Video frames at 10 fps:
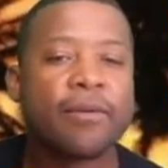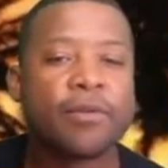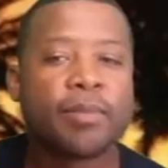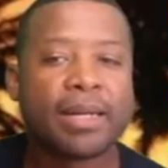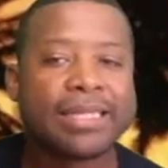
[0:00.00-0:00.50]

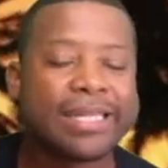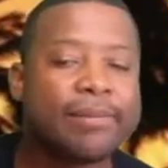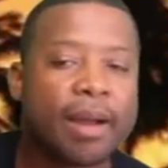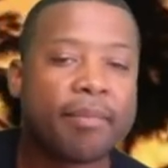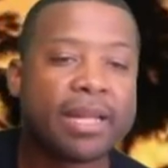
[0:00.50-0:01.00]
up to my
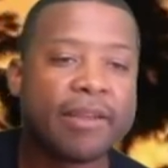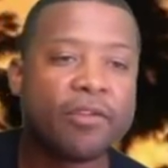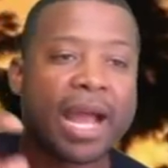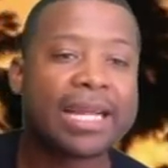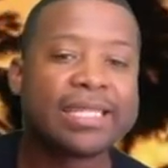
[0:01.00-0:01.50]
team. I'm going to
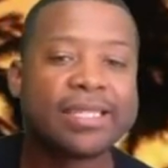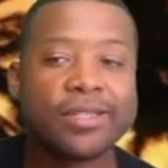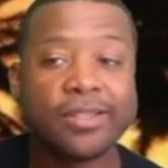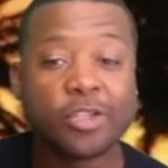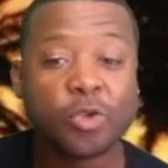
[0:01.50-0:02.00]
give you access
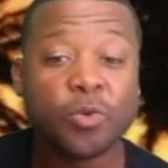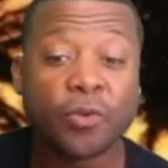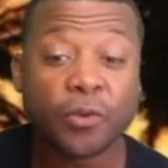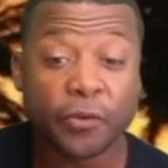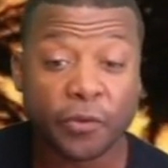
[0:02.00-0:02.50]
to this tool
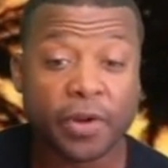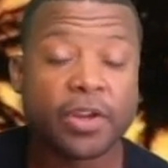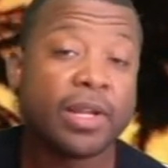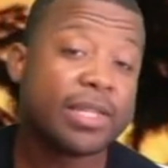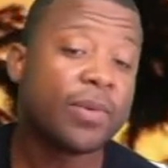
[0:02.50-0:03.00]
for free.
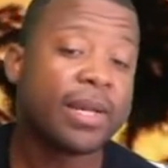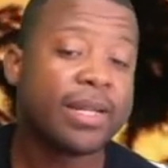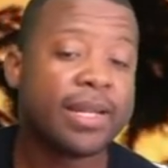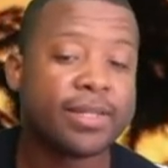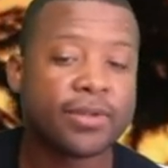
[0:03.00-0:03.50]
You're going to see what
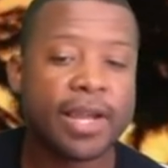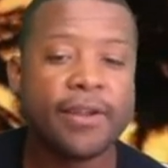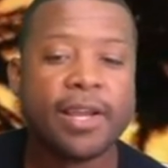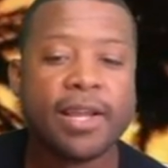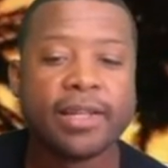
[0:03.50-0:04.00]
it does.
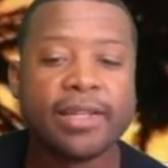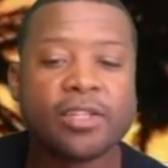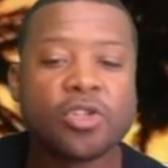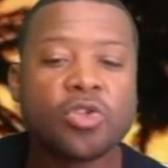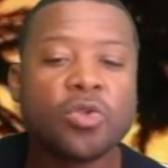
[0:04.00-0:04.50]
Okay.
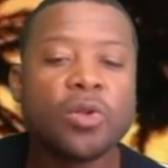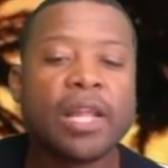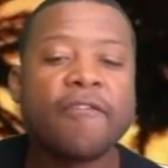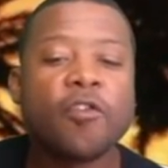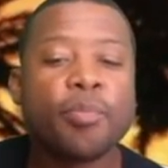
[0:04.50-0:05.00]
This
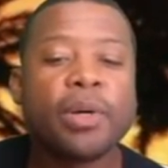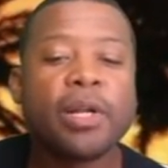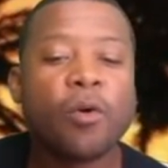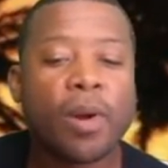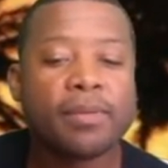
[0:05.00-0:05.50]
tool, if you
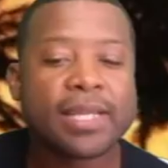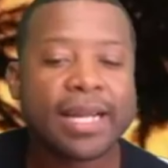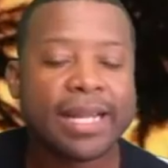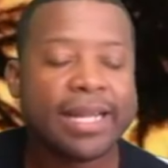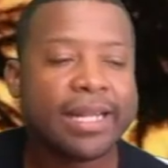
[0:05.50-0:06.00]
put a
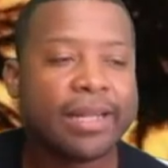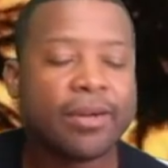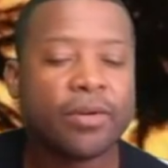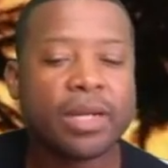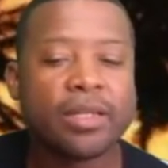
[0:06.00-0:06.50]
website in it,
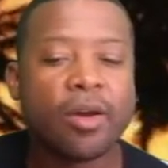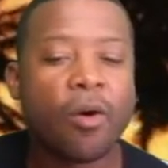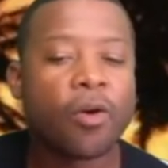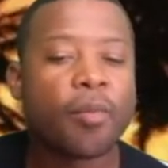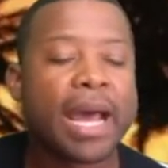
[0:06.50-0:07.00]
it could
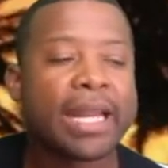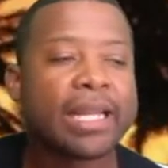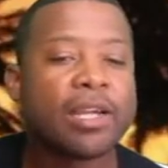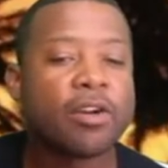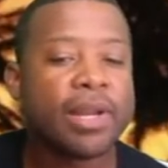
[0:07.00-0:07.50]

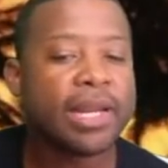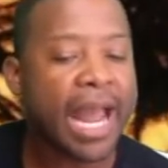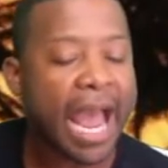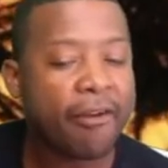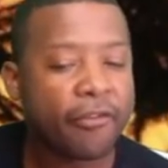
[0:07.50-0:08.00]
automatically create
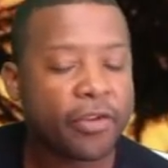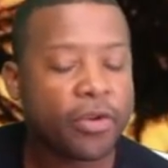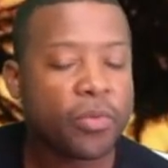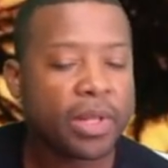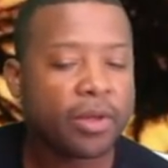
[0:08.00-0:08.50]
an ad for
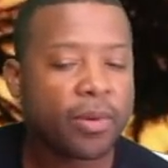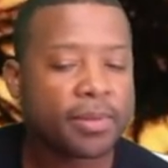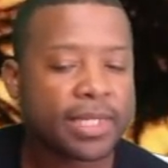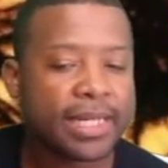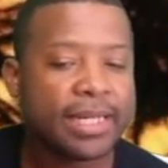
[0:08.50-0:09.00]
you with the
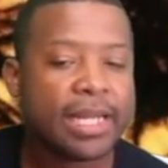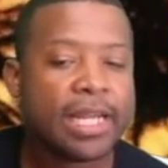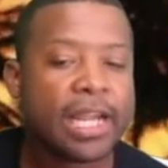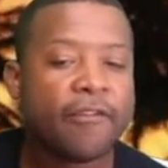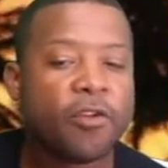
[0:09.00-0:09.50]
website.
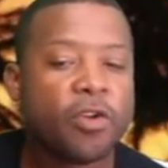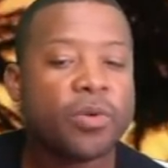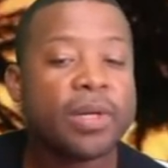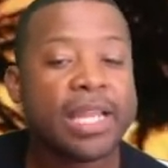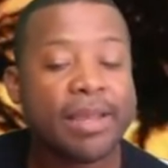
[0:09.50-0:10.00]
If you
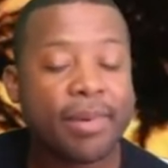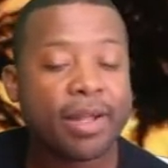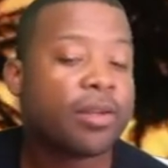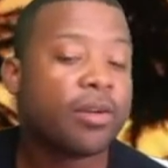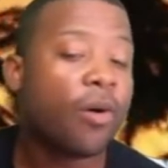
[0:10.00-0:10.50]
do an
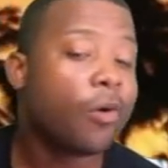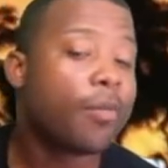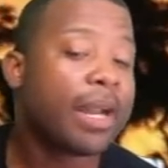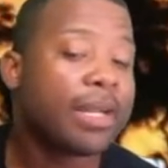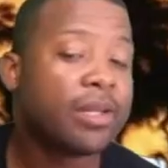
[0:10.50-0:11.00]
email, it'll
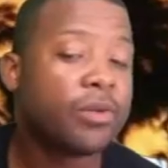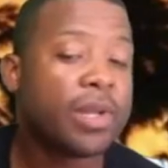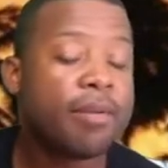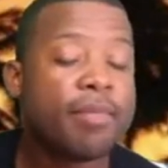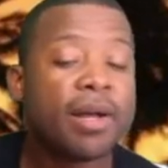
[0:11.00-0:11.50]
automatically do
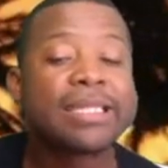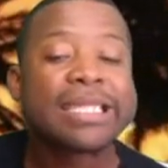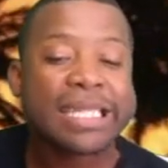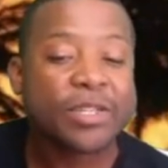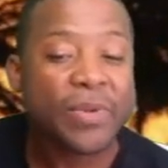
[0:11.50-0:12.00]
email.
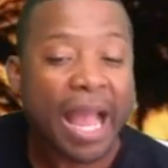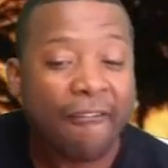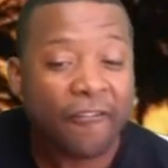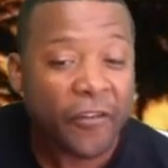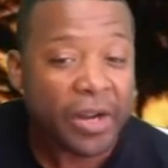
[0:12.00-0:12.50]
Since we
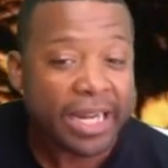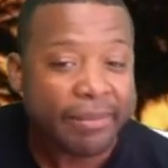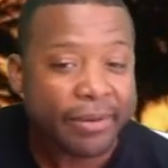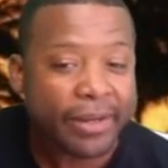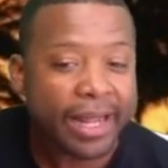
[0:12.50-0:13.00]
have phone
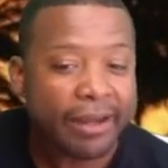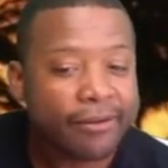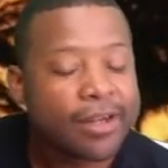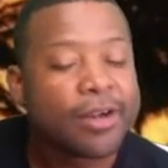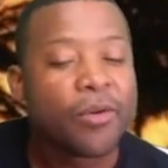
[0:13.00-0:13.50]
number
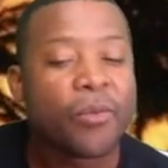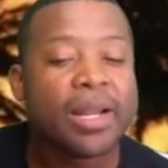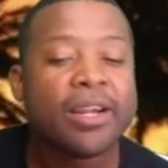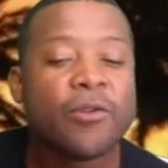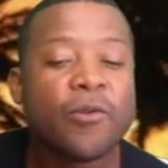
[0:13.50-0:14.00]
now,
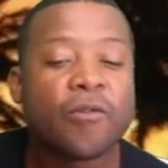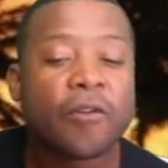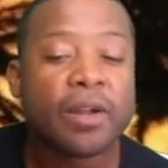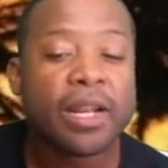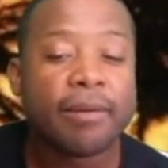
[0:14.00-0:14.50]
we're going to do
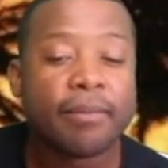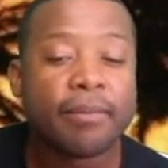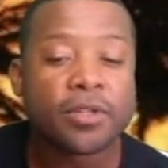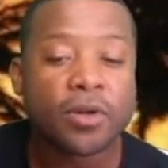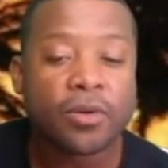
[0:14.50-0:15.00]
phone
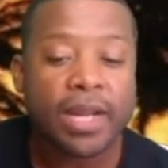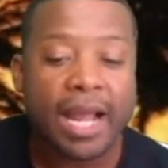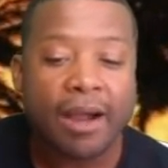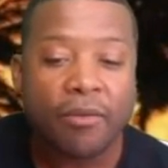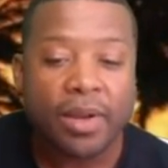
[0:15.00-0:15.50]
number. So
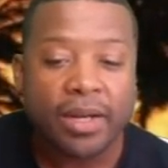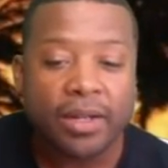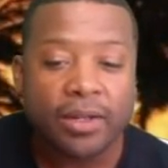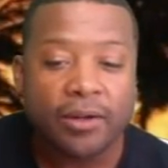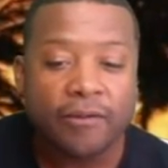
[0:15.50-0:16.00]
now we're going
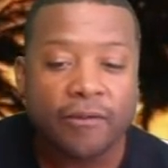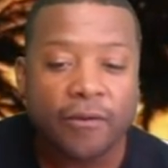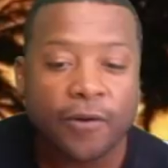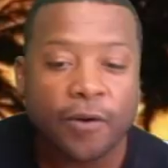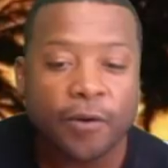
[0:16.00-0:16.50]
to look
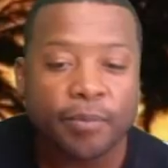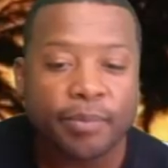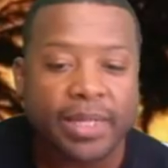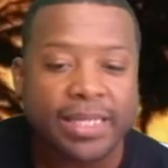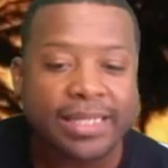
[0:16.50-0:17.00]
for
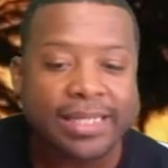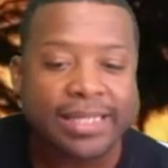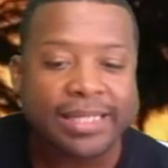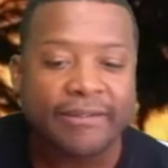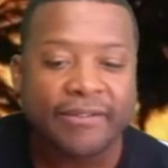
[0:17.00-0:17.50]

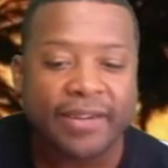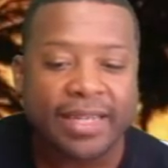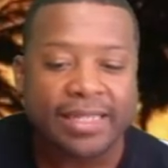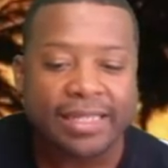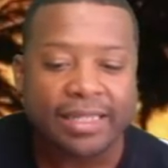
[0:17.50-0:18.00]
business
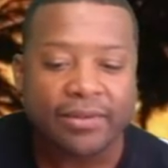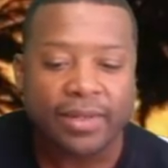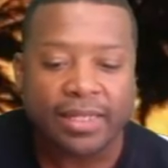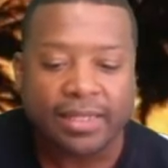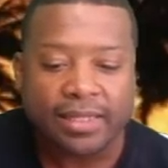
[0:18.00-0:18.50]
investing.
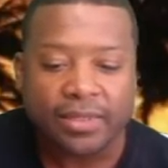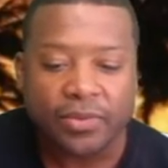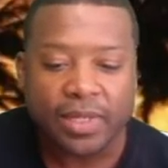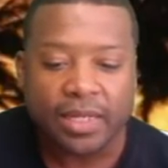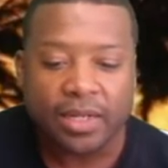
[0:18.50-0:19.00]
What is this?
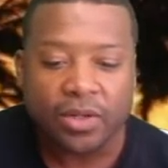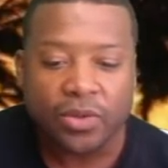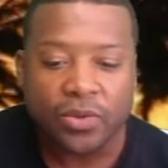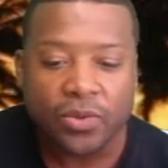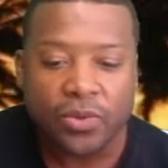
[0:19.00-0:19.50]
So we're going to
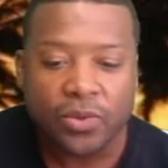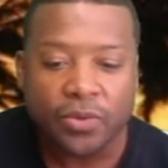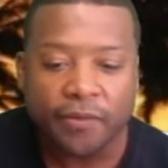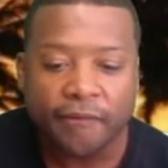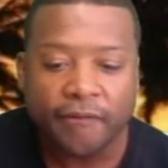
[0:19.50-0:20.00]

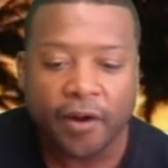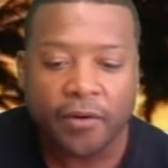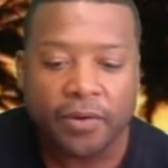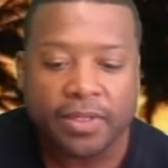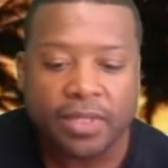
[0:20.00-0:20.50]
do
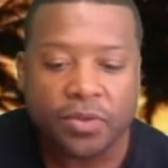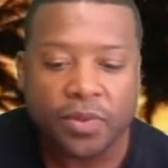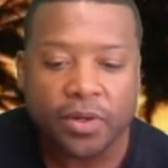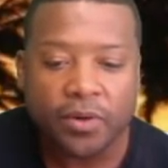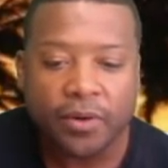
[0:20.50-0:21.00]
phone. Since
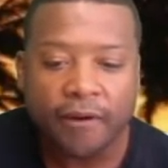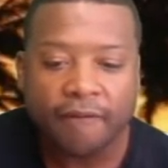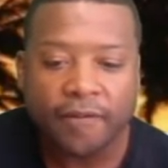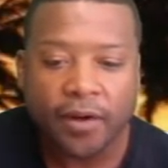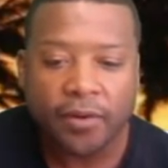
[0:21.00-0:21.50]
we're doing a
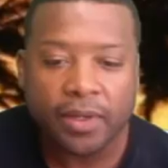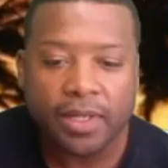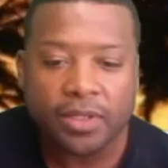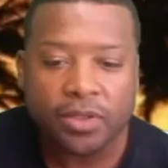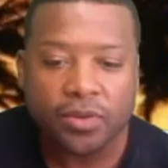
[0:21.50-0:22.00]
phone,
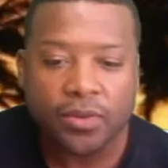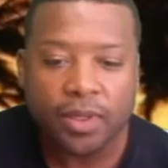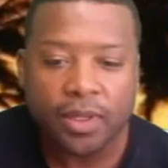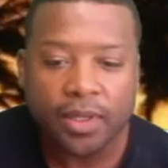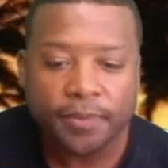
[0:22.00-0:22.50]
let's
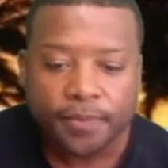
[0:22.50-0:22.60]
do